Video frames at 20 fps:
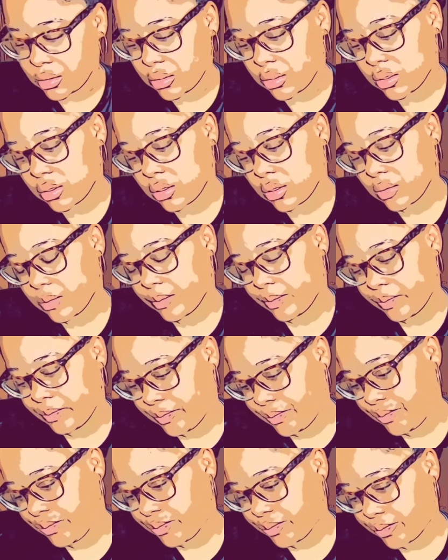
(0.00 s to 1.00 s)
I
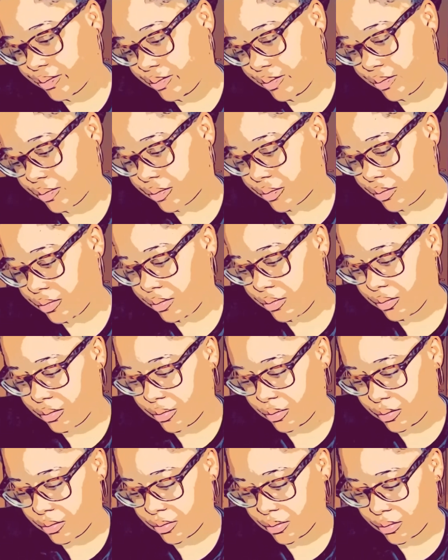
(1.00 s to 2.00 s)
attract great
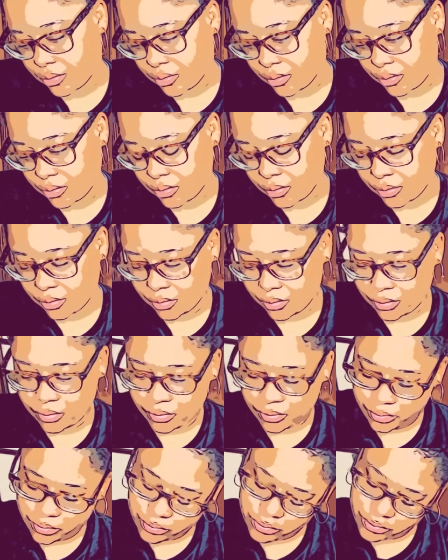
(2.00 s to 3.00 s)
energy.
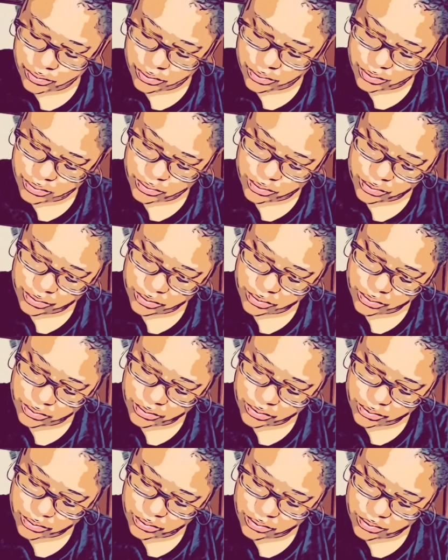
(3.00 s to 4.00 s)
Heart chakra.
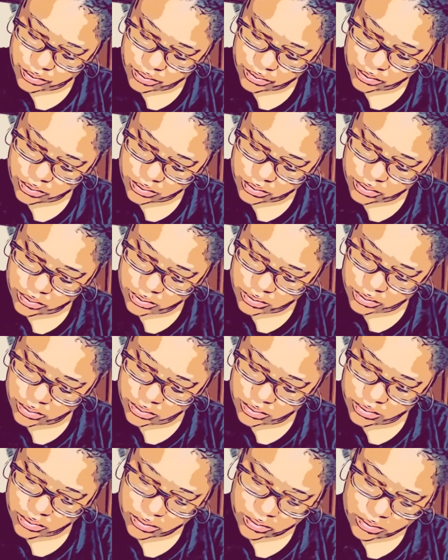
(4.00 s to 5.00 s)

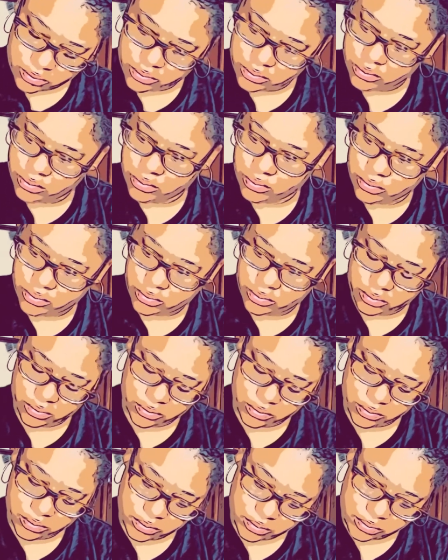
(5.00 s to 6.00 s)
Compassionate, loving,
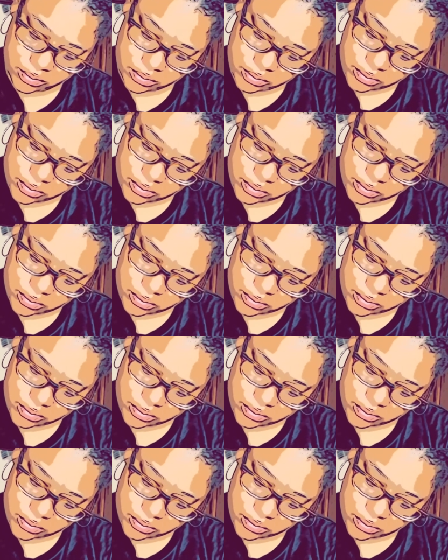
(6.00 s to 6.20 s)
joyful.